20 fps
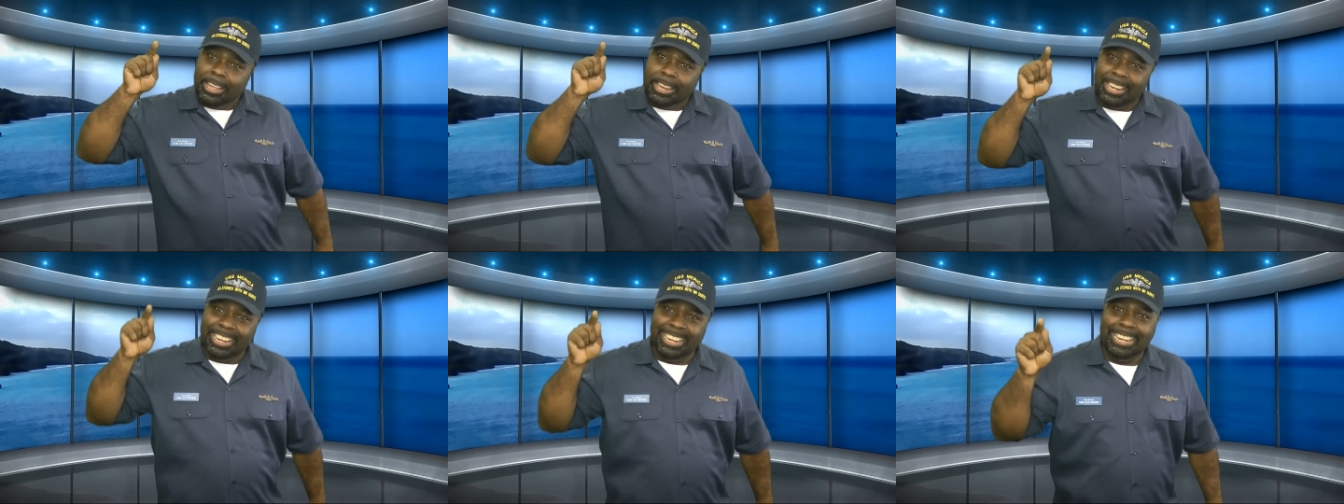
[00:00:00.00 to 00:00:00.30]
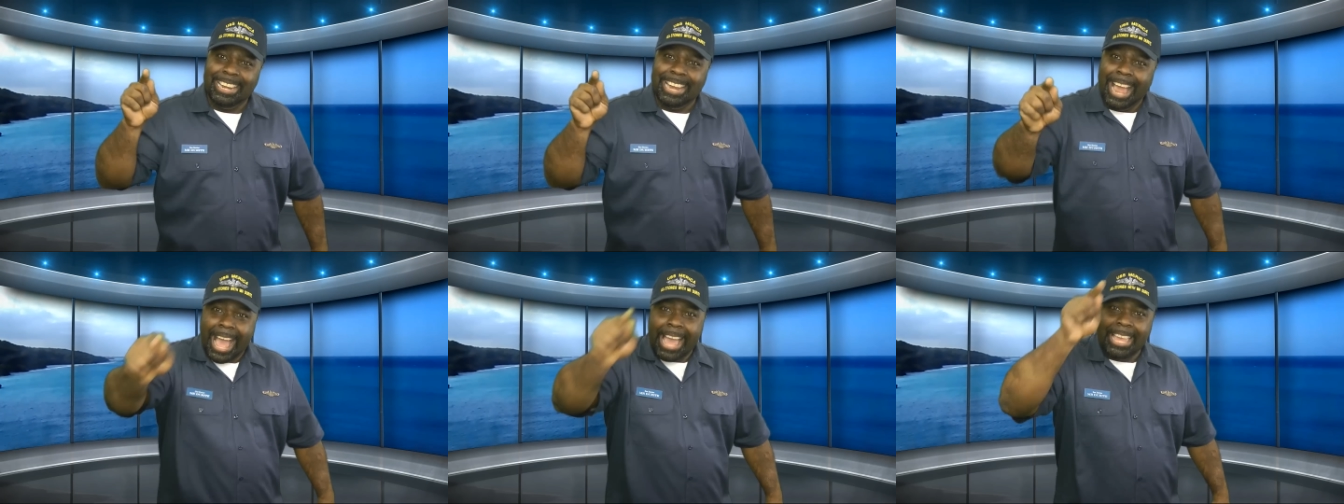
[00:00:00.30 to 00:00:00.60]

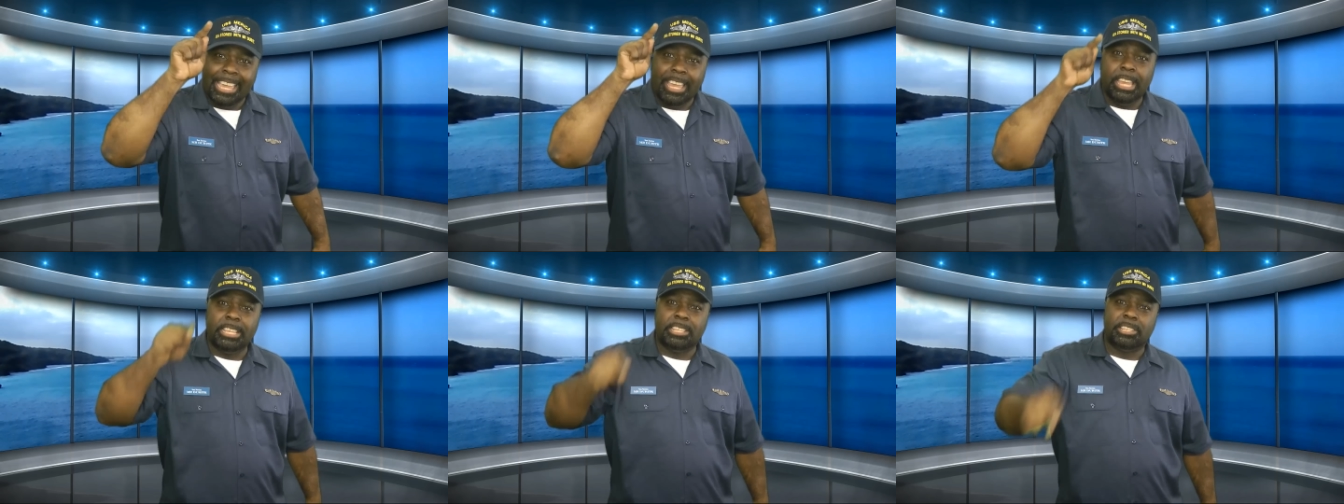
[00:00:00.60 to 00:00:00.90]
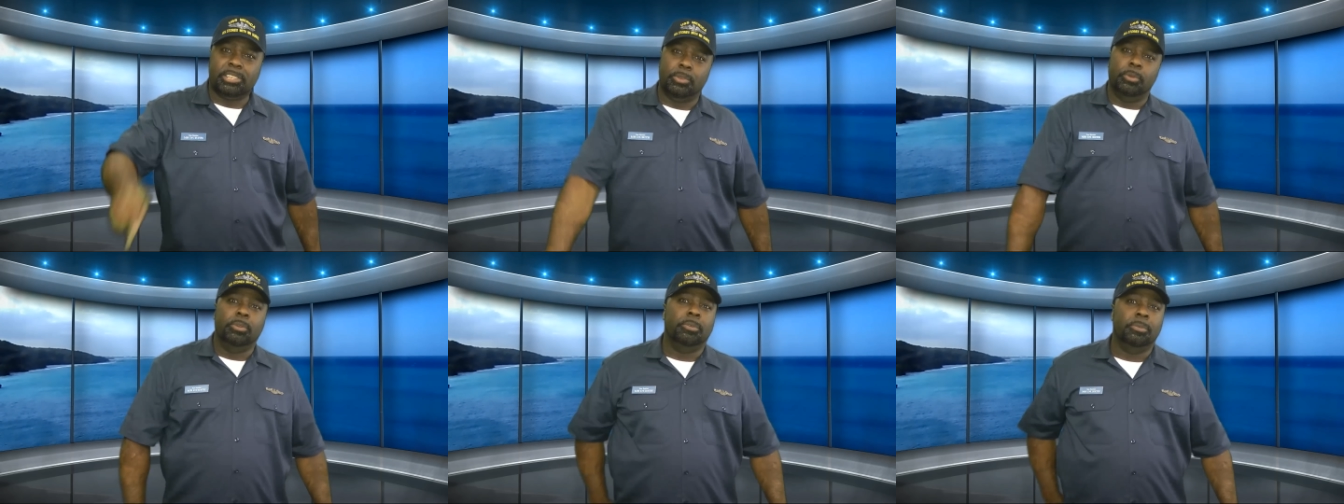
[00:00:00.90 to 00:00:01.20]
Now you're in
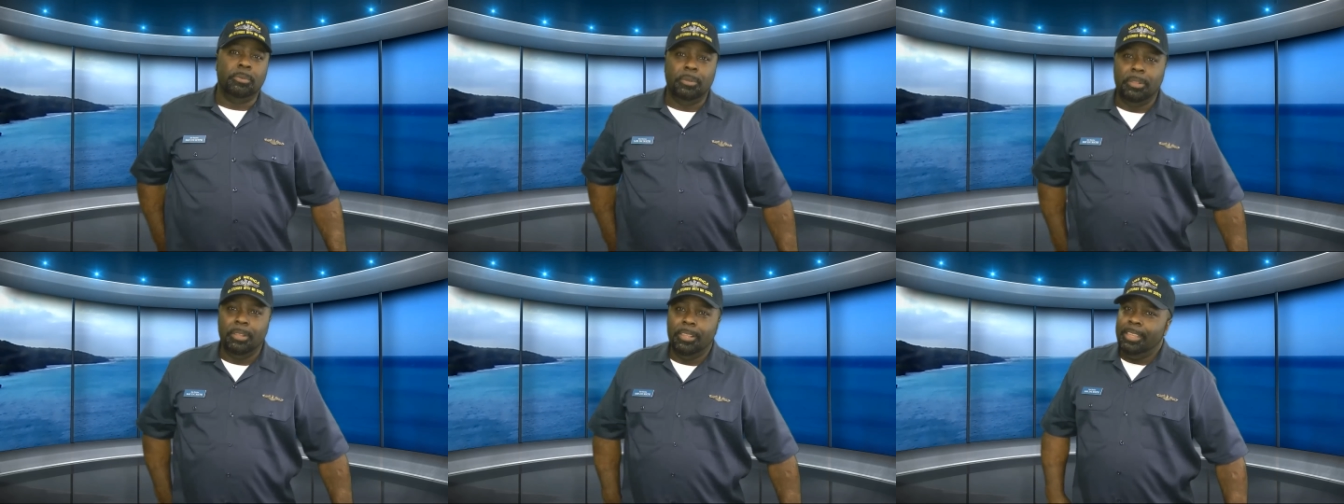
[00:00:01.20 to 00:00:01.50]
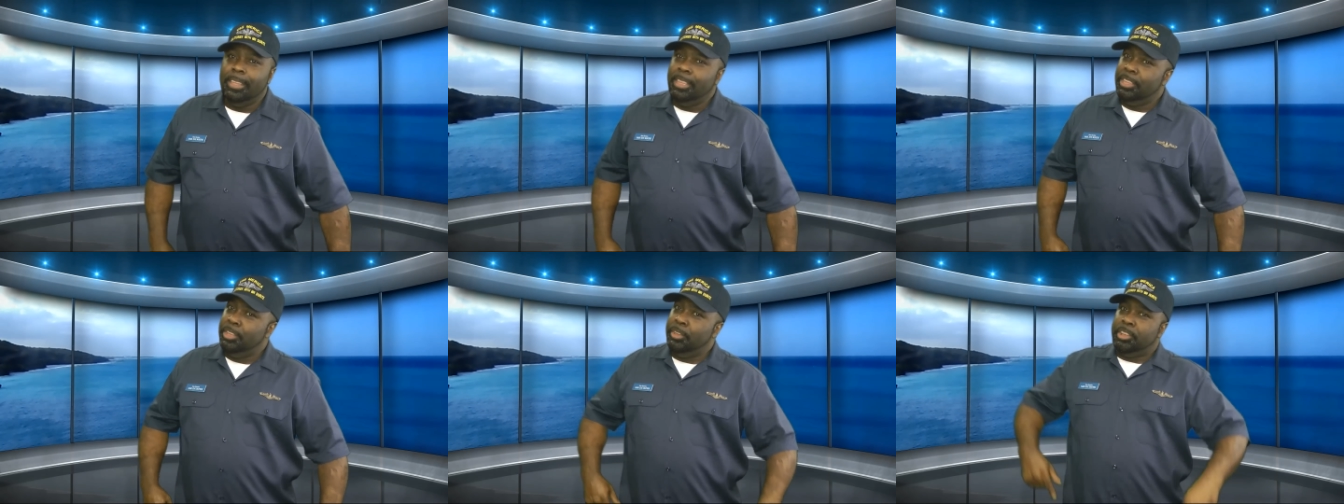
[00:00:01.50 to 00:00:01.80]
school.
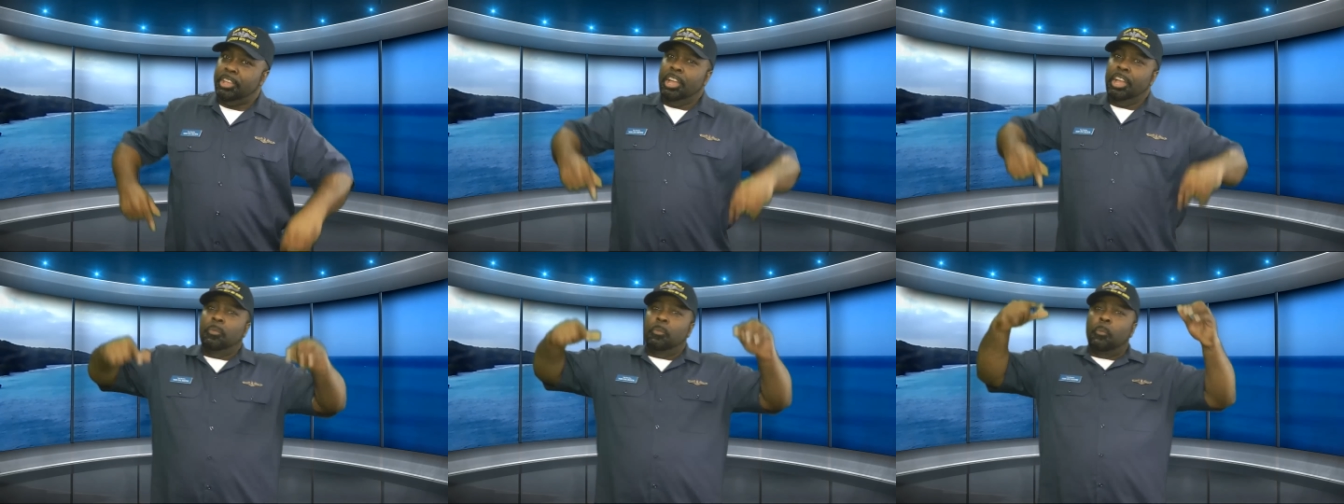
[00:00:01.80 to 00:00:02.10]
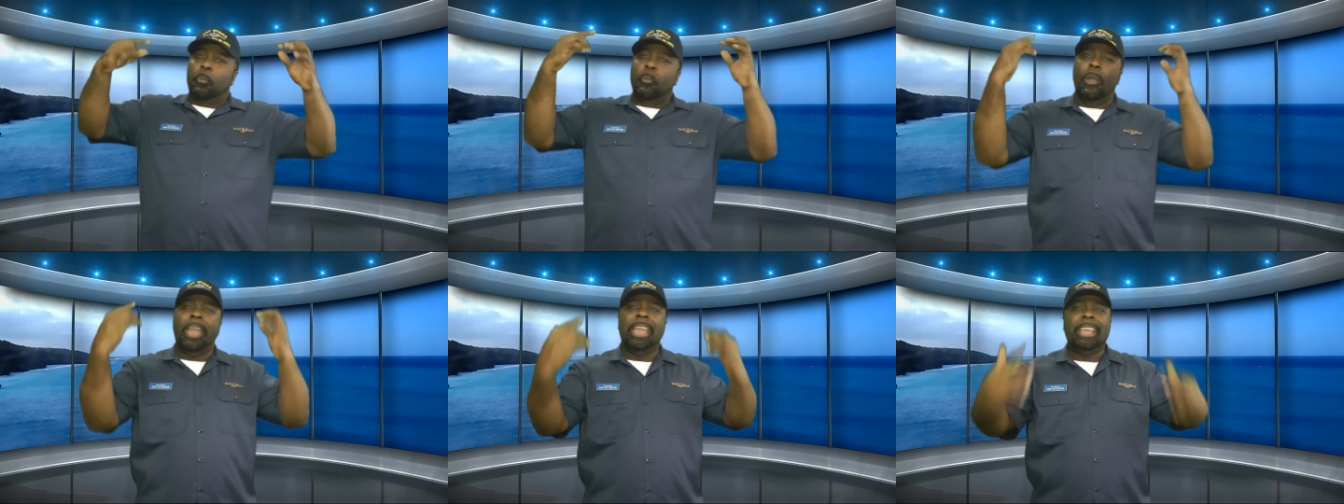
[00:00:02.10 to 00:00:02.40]
You
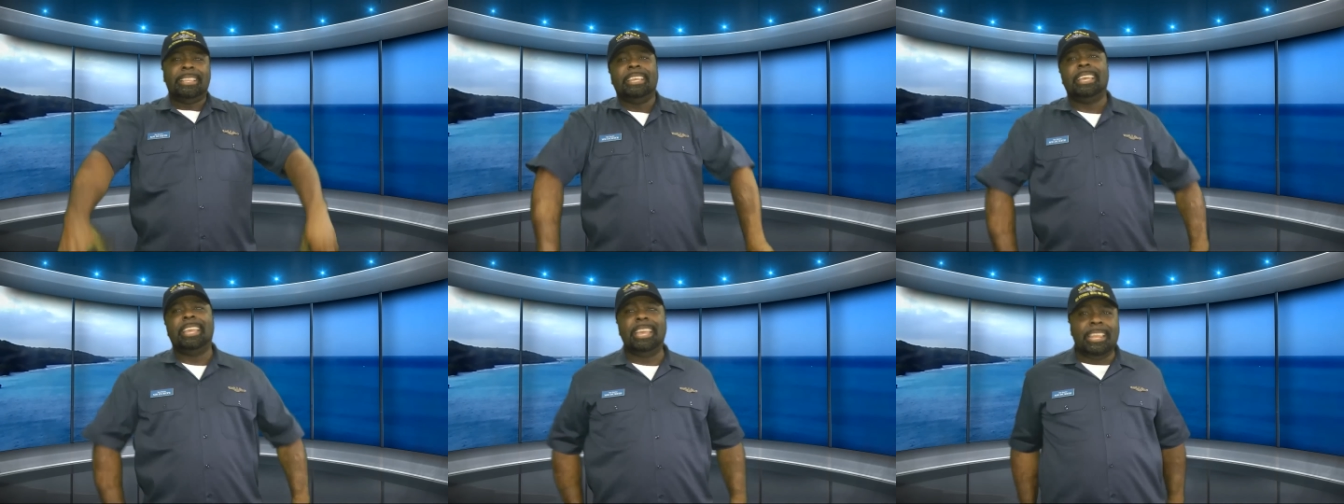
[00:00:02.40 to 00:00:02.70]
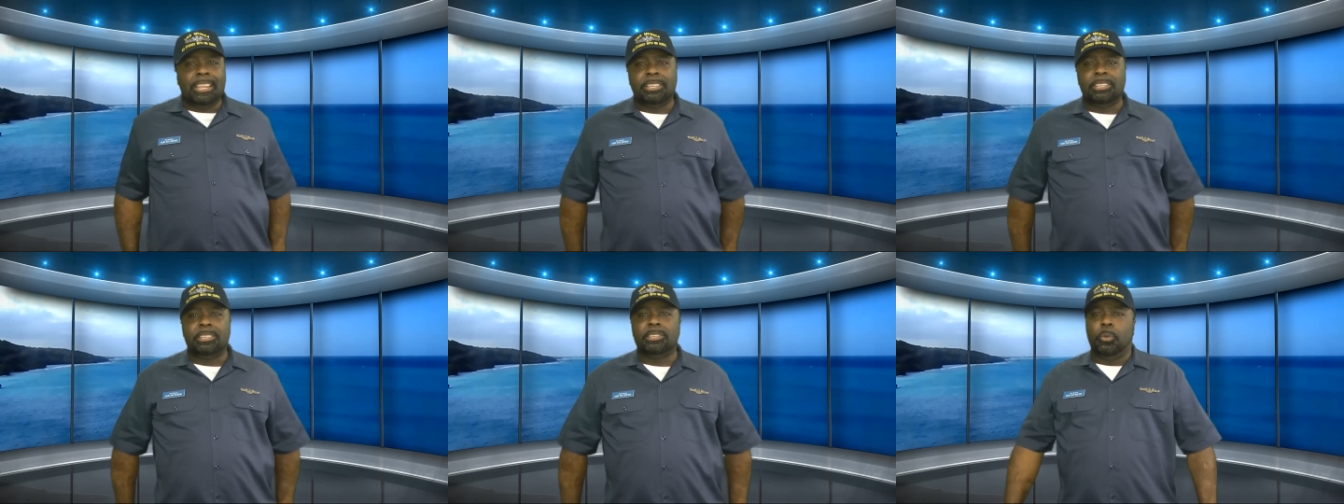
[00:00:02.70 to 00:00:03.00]
couldn't wait to get
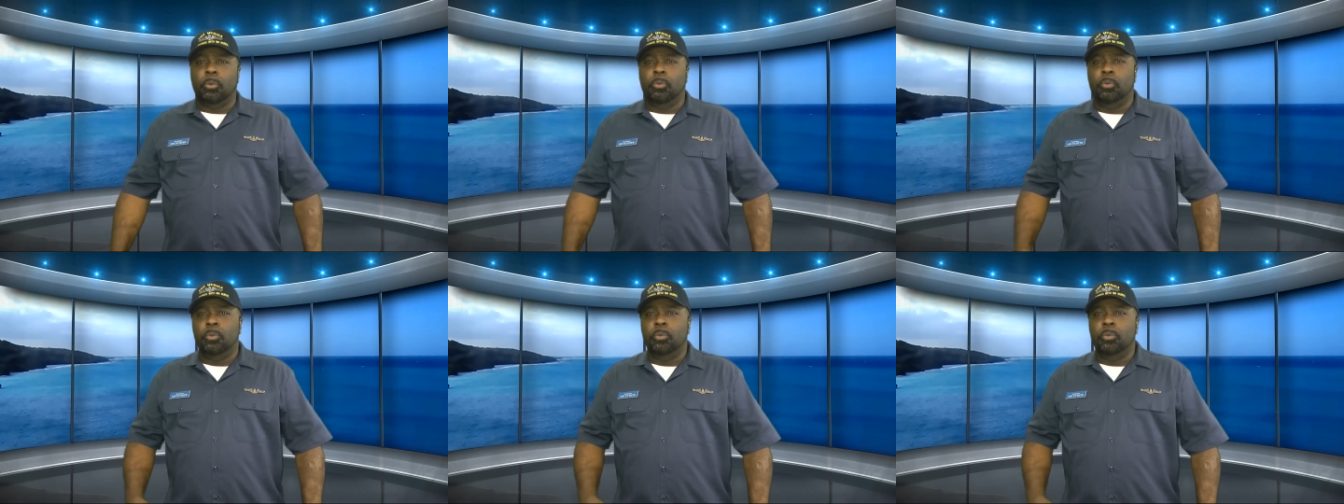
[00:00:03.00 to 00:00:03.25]
in school.